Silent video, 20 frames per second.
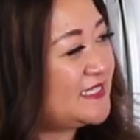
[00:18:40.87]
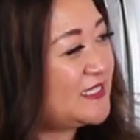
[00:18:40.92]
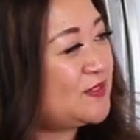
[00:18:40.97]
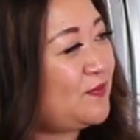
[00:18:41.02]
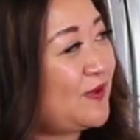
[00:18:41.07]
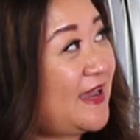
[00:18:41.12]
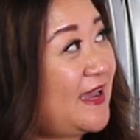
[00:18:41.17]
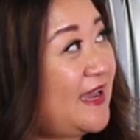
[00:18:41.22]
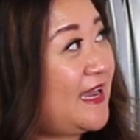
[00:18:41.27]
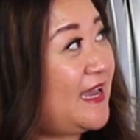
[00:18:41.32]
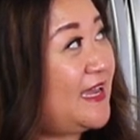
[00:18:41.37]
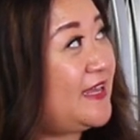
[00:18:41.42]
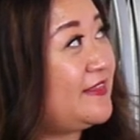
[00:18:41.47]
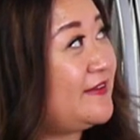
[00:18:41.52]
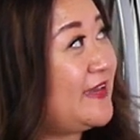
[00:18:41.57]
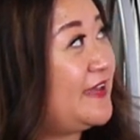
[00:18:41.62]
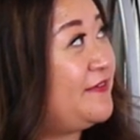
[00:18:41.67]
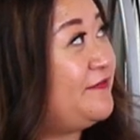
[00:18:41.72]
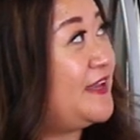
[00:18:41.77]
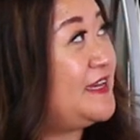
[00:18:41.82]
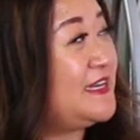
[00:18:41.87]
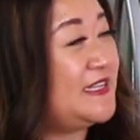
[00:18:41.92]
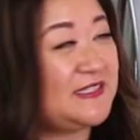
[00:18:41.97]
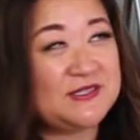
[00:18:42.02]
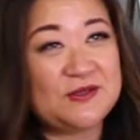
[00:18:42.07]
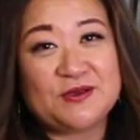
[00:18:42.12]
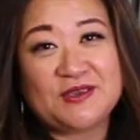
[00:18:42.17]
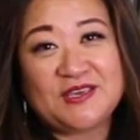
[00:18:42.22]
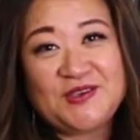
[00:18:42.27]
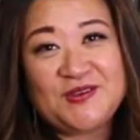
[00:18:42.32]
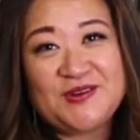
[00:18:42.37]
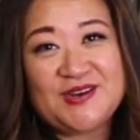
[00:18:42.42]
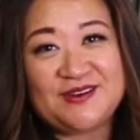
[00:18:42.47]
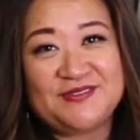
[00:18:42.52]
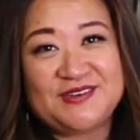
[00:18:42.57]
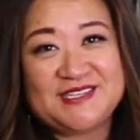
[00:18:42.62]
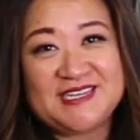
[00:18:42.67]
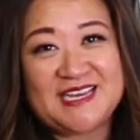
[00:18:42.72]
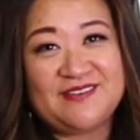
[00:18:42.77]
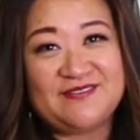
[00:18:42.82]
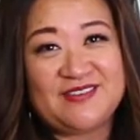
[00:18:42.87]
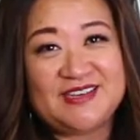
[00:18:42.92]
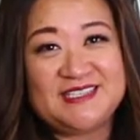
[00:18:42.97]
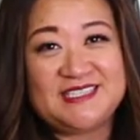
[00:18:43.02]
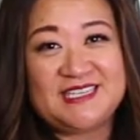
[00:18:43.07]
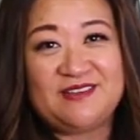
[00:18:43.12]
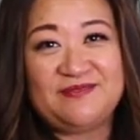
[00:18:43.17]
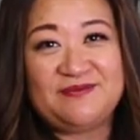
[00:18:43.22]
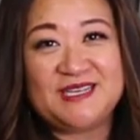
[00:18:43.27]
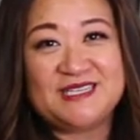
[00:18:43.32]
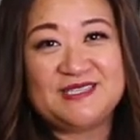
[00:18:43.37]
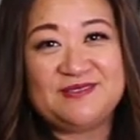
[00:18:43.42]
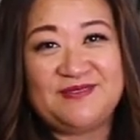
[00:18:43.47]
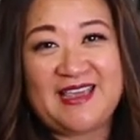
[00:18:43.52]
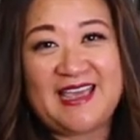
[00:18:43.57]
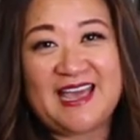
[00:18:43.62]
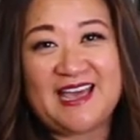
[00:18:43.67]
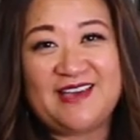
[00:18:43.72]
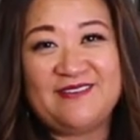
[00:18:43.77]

any of that's up. Once that stuff is up, it'll brighten up this